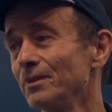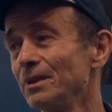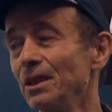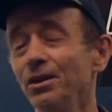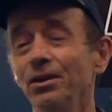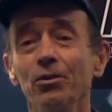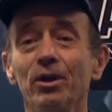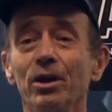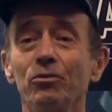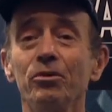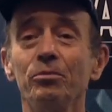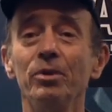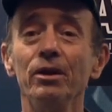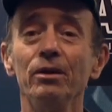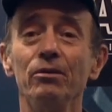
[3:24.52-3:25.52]
They don't have
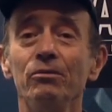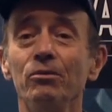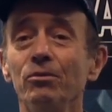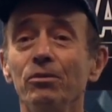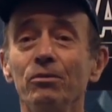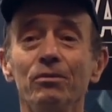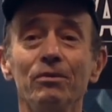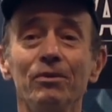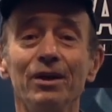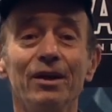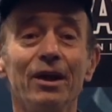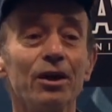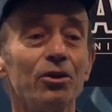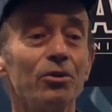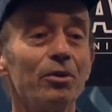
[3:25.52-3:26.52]
to be
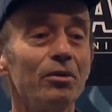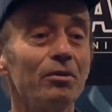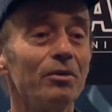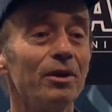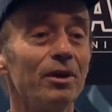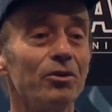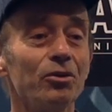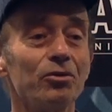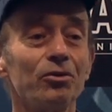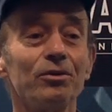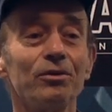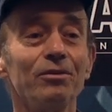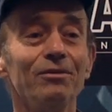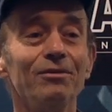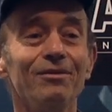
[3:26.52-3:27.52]
inaccurate, they just
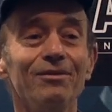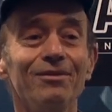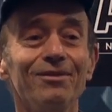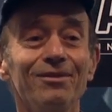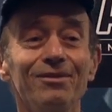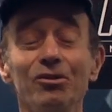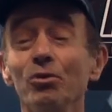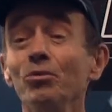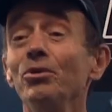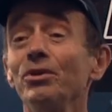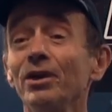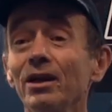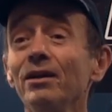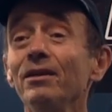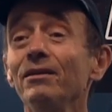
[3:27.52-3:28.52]
don't
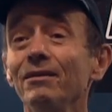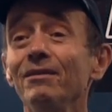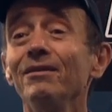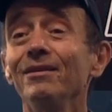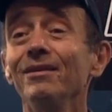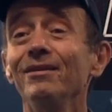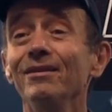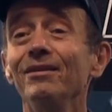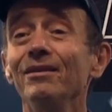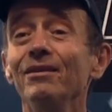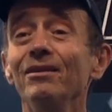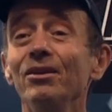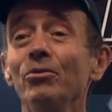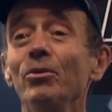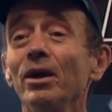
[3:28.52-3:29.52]
tell it
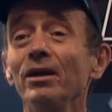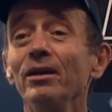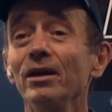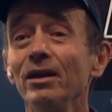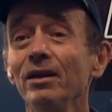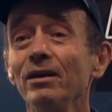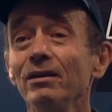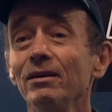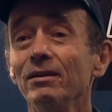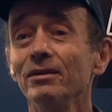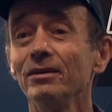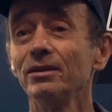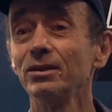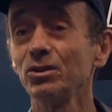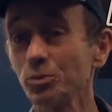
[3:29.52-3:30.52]
the way they
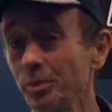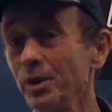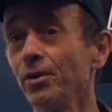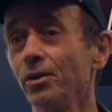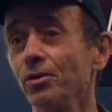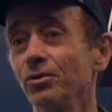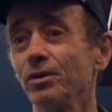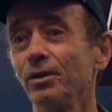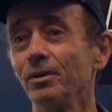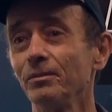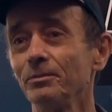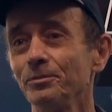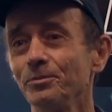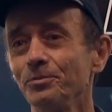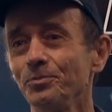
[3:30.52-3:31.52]
experienced it.
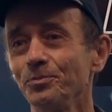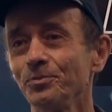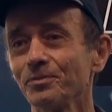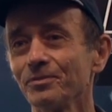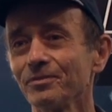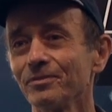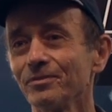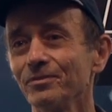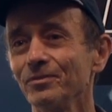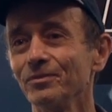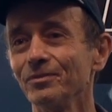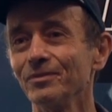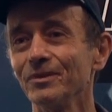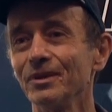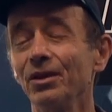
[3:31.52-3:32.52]

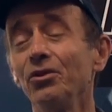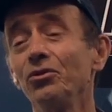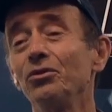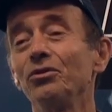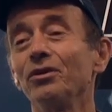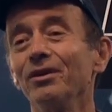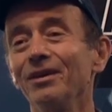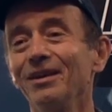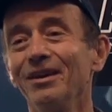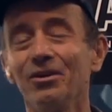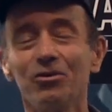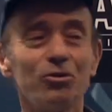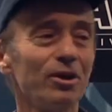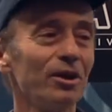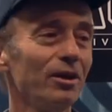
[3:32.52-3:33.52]
And this is a
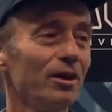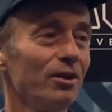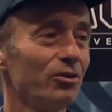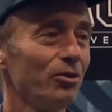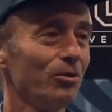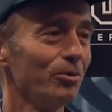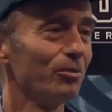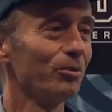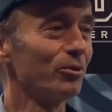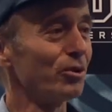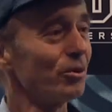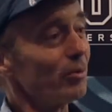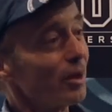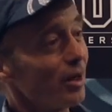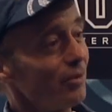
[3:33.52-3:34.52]
tricky issue.
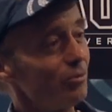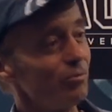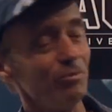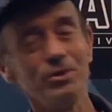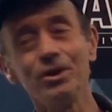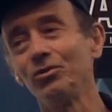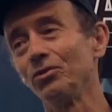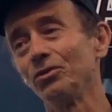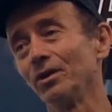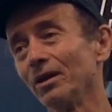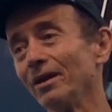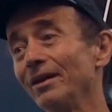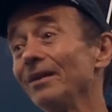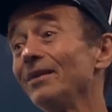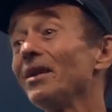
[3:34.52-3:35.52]
So this is
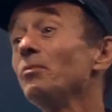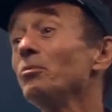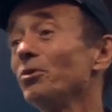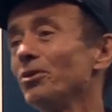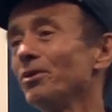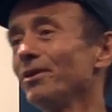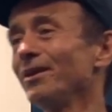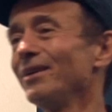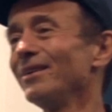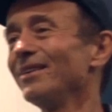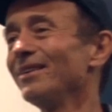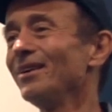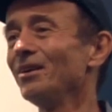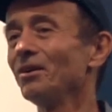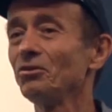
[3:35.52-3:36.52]
an attempt,
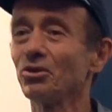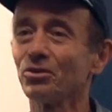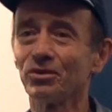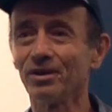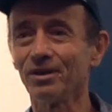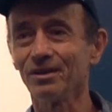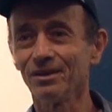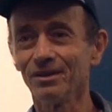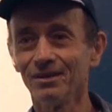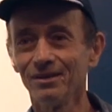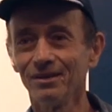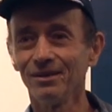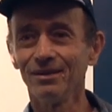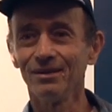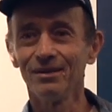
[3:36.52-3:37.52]
just an
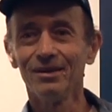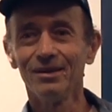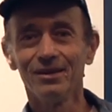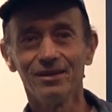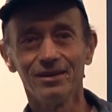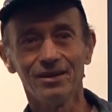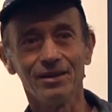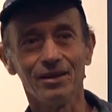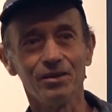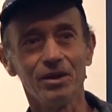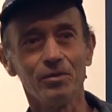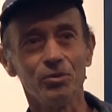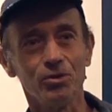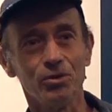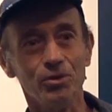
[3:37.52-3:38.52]

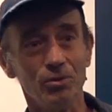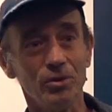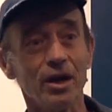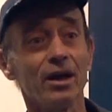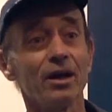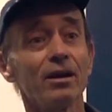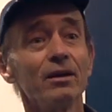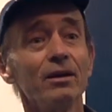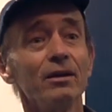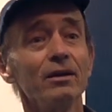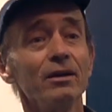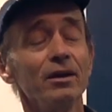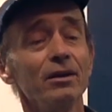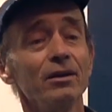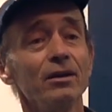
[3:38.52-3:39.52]
attempt to do that
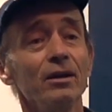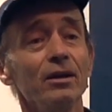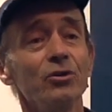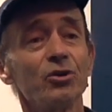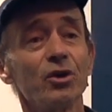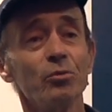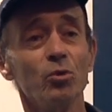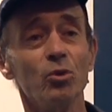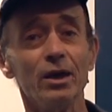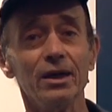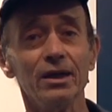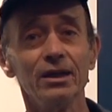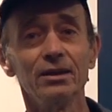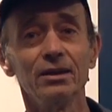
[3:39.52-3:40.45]
in some way.